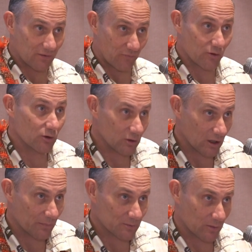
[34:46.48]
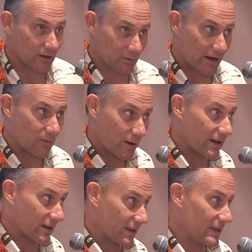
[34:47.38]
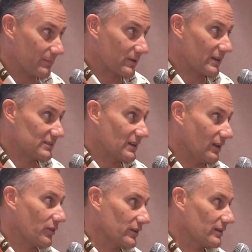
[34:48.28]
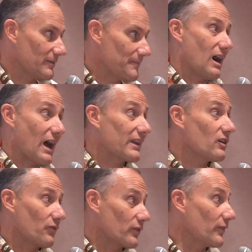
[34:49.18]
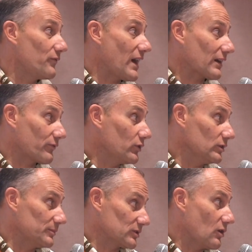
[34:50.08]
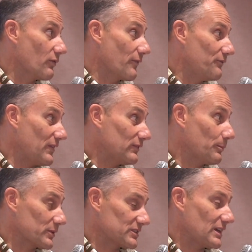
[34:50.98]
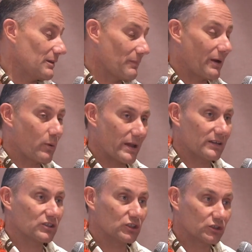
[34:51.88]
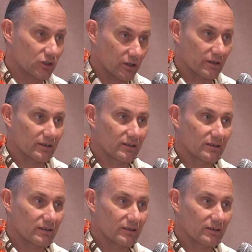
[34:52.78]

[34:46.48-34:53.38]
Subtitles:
the Fruit Loops with a great way to keep kids healthy. I know for a fact Fruit Loops are over 50% by weight sugar.